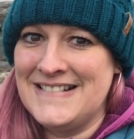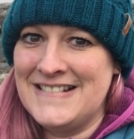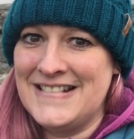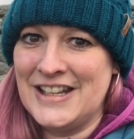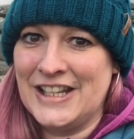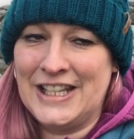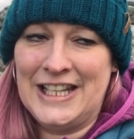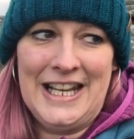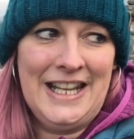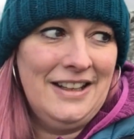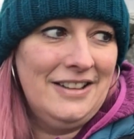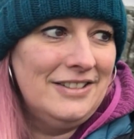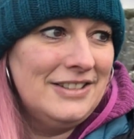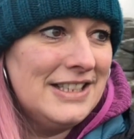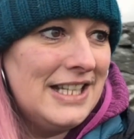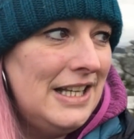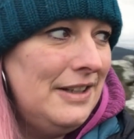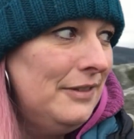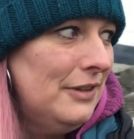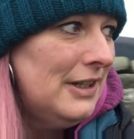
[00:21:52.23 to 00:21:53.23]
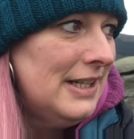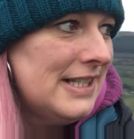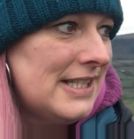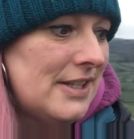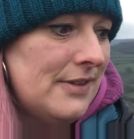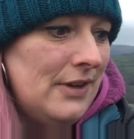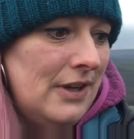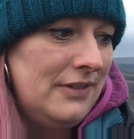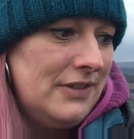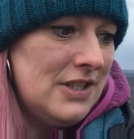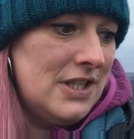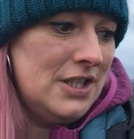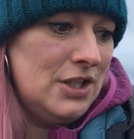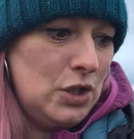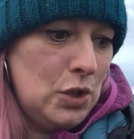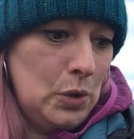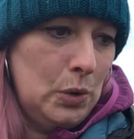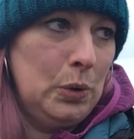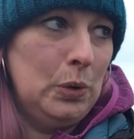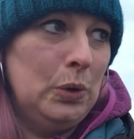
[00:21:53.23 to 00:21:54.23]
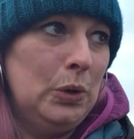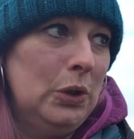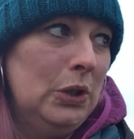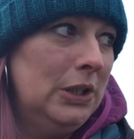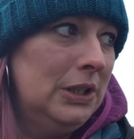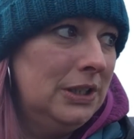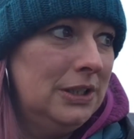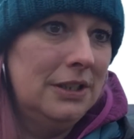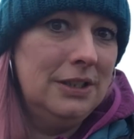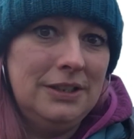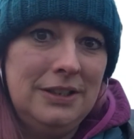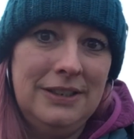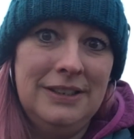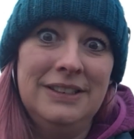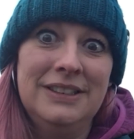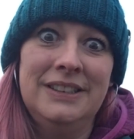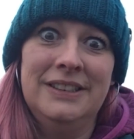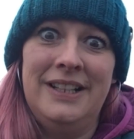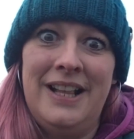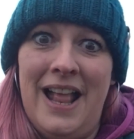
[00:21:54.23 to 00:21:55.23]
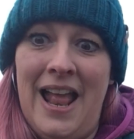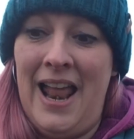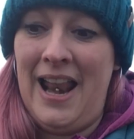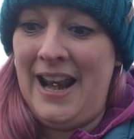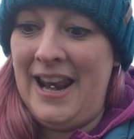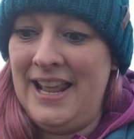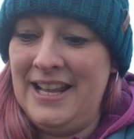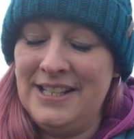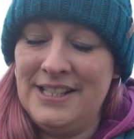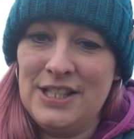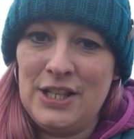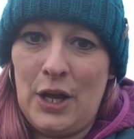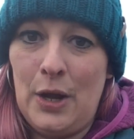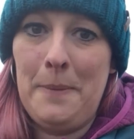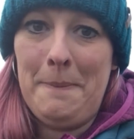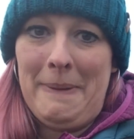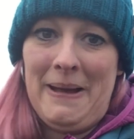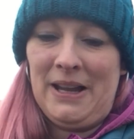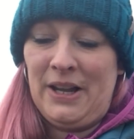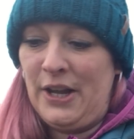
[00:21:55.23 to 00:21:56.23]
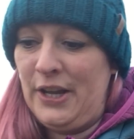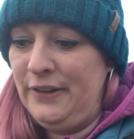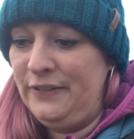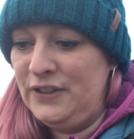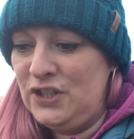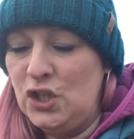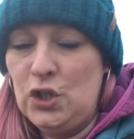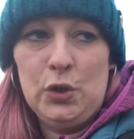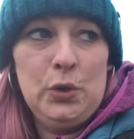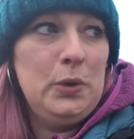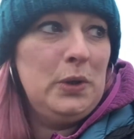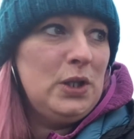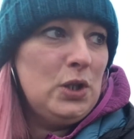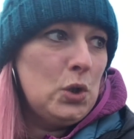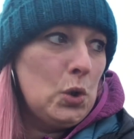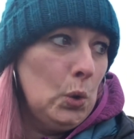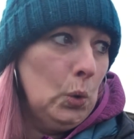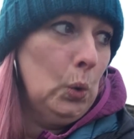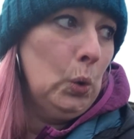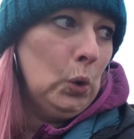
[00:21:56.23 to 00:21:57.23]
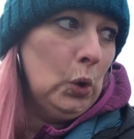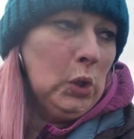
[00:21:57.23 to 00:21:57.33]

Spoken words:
Look at it. Tell you what, let's go over to the tour. Let's go back over to the tour.